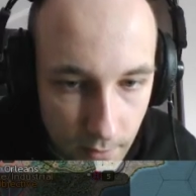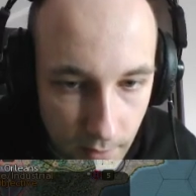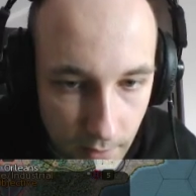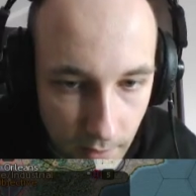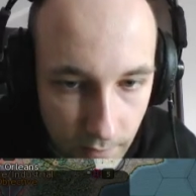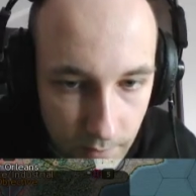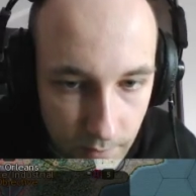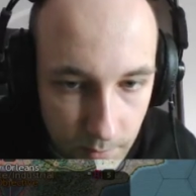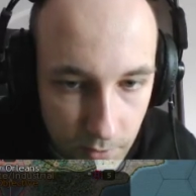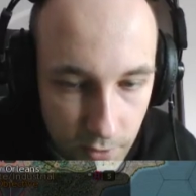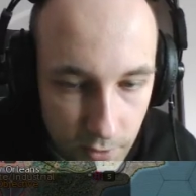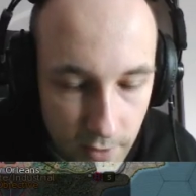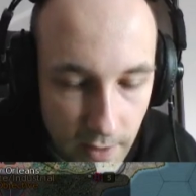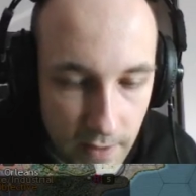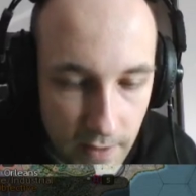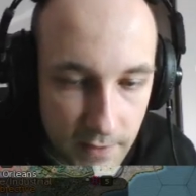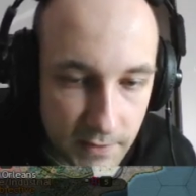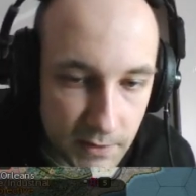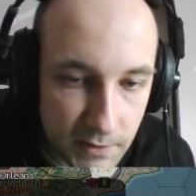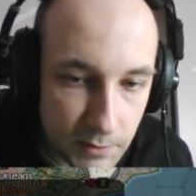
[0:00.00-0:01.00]
Heavy
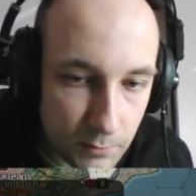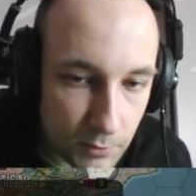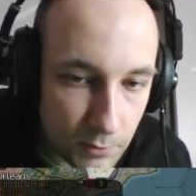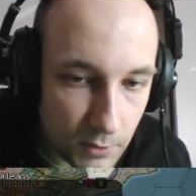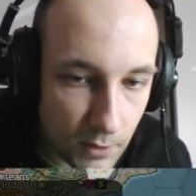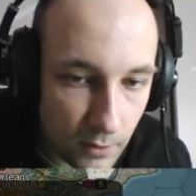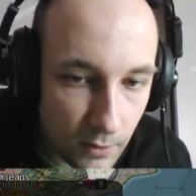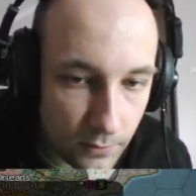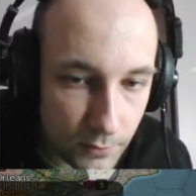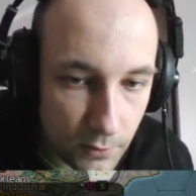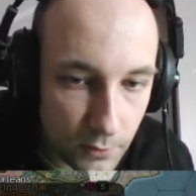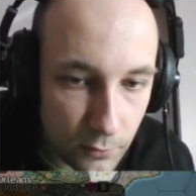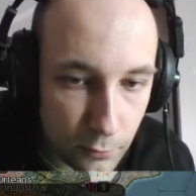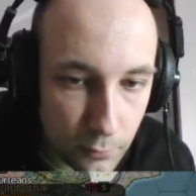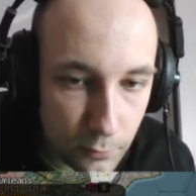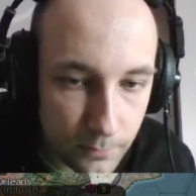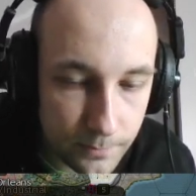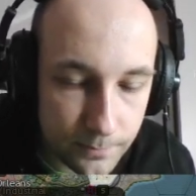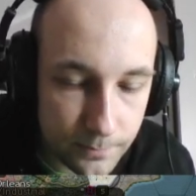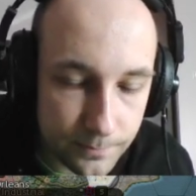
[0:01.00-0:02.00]
mortals, would love
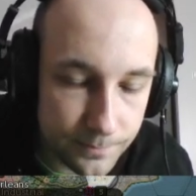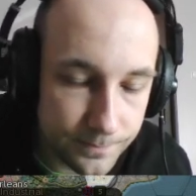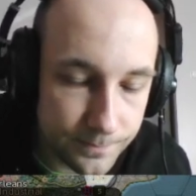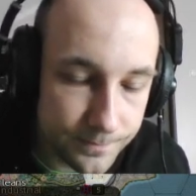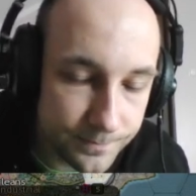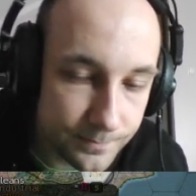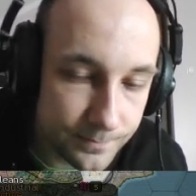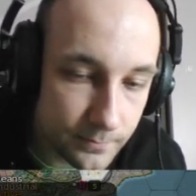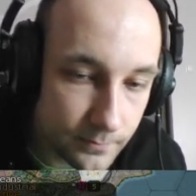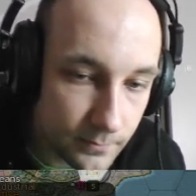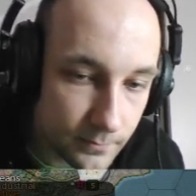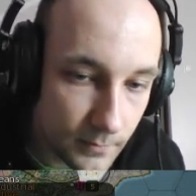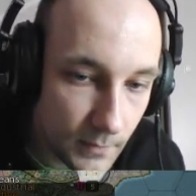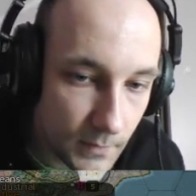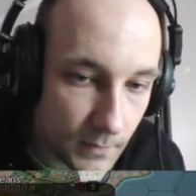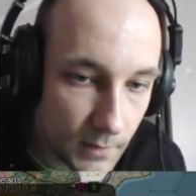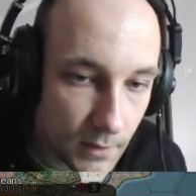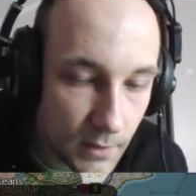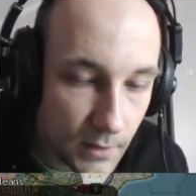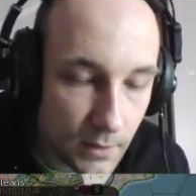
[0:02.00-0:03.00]
to.
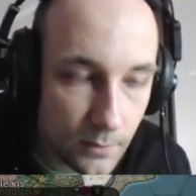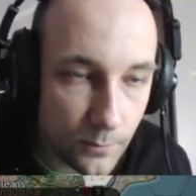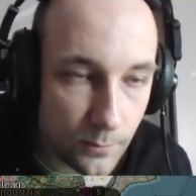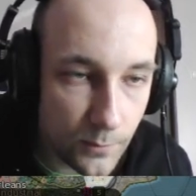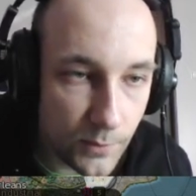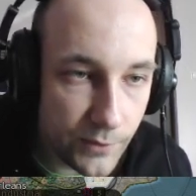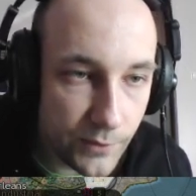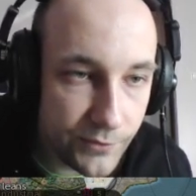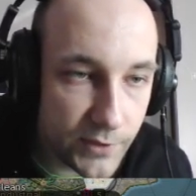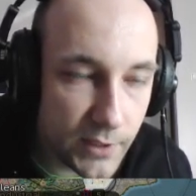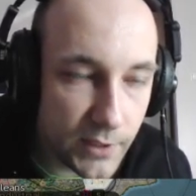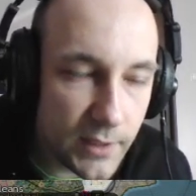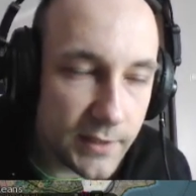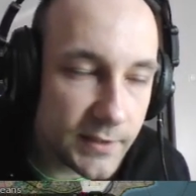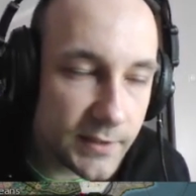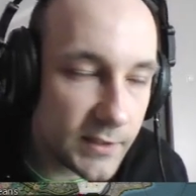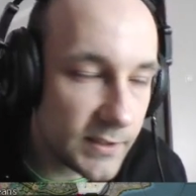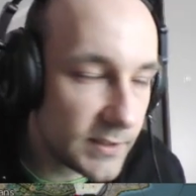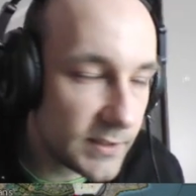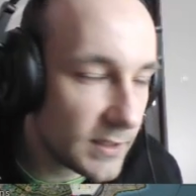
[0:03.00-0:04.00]
With
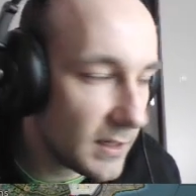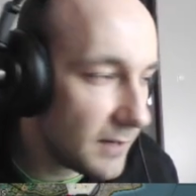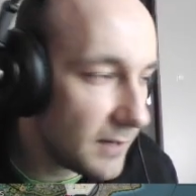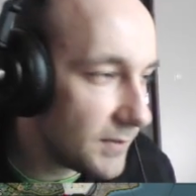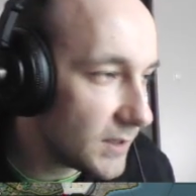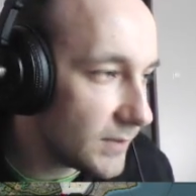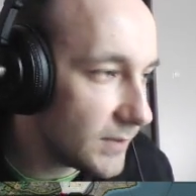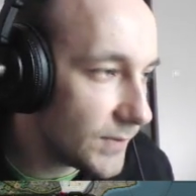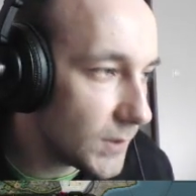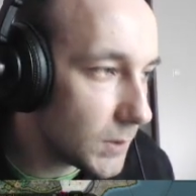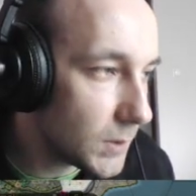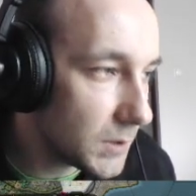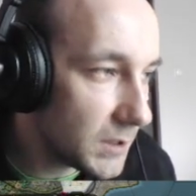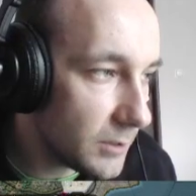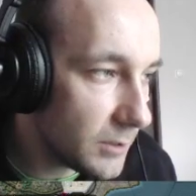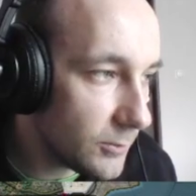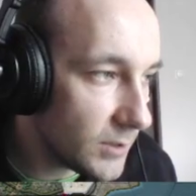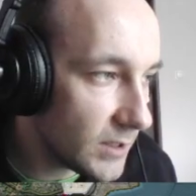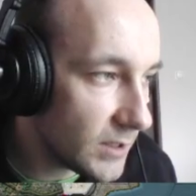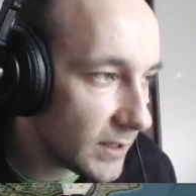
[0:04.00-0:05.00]
this level difficulty,
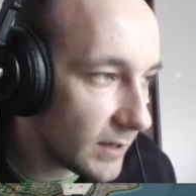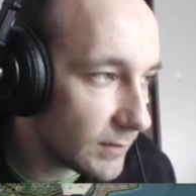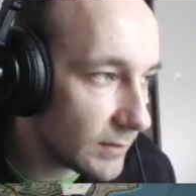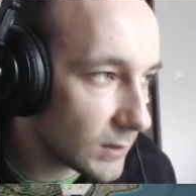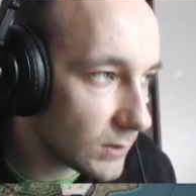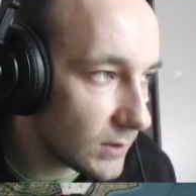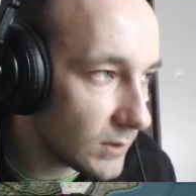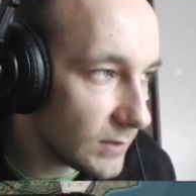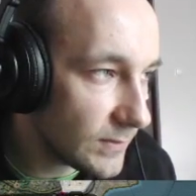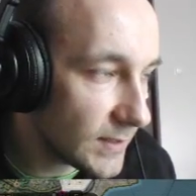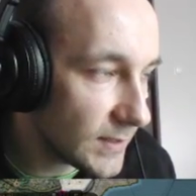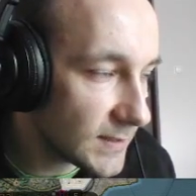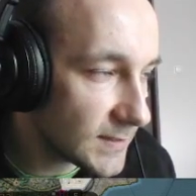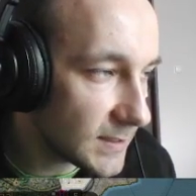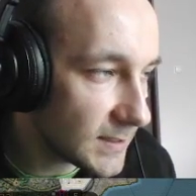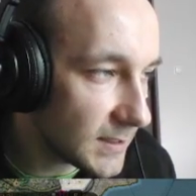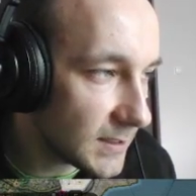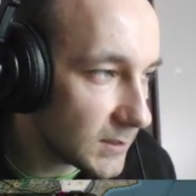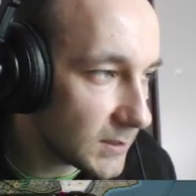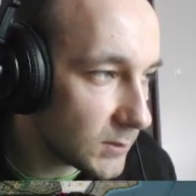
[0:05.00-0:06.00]
we'll have to
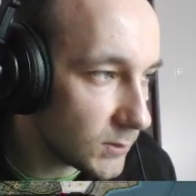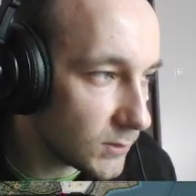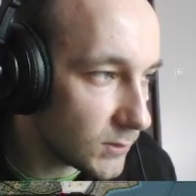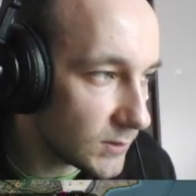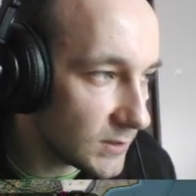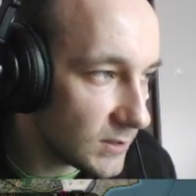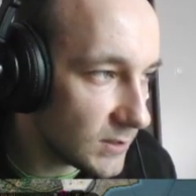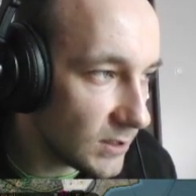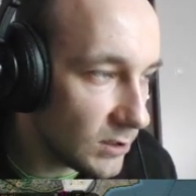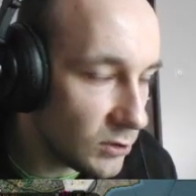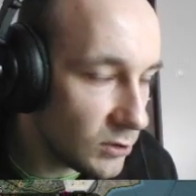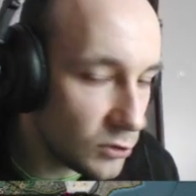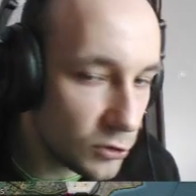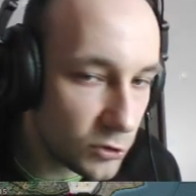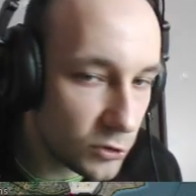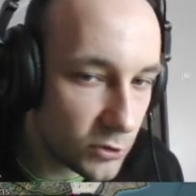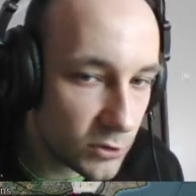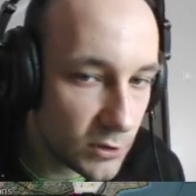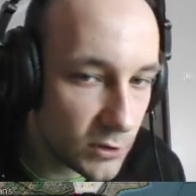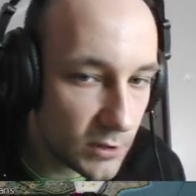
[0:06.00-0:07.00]
invest into
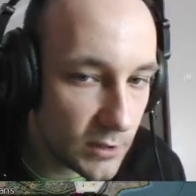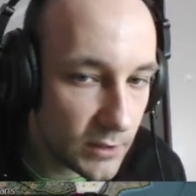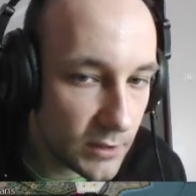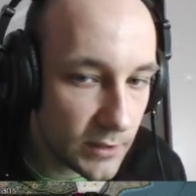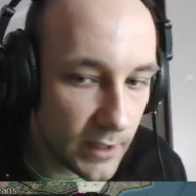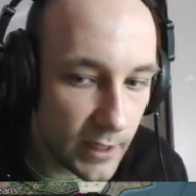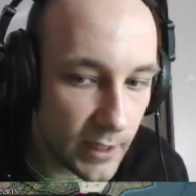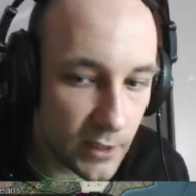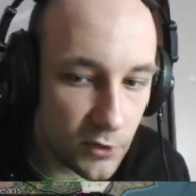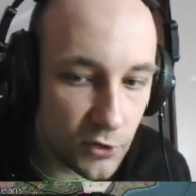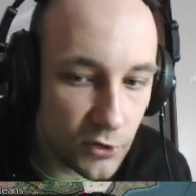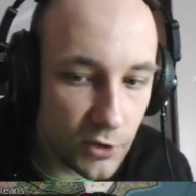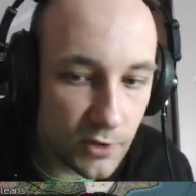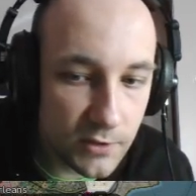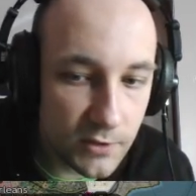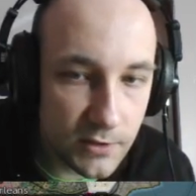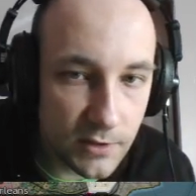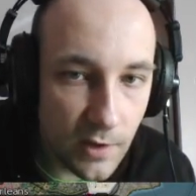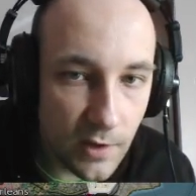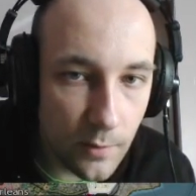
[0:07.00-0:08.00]
siege
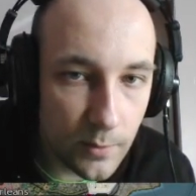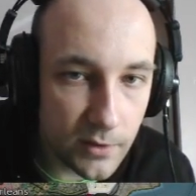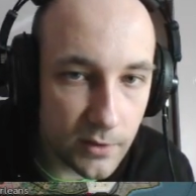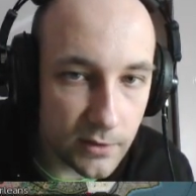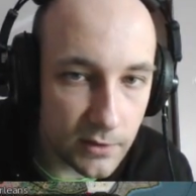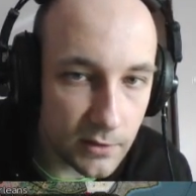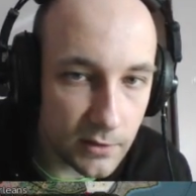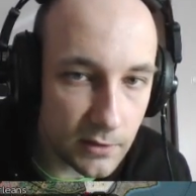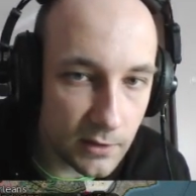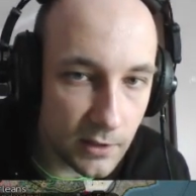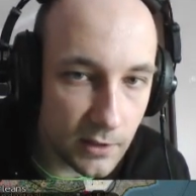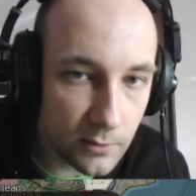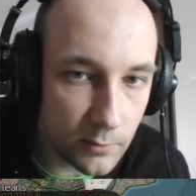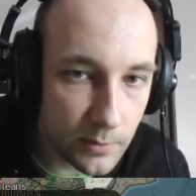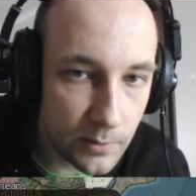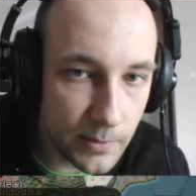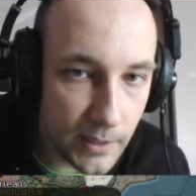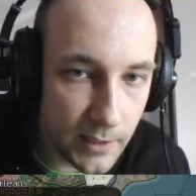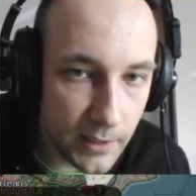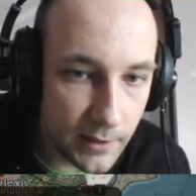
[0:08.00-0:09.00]
engines. How many can we
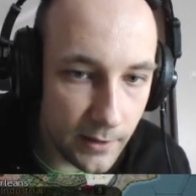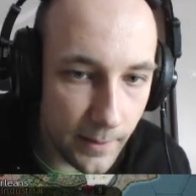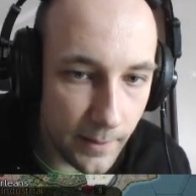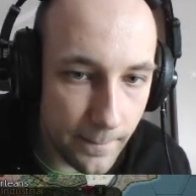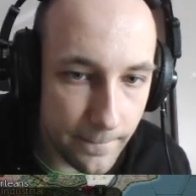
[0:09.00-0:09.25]
buy?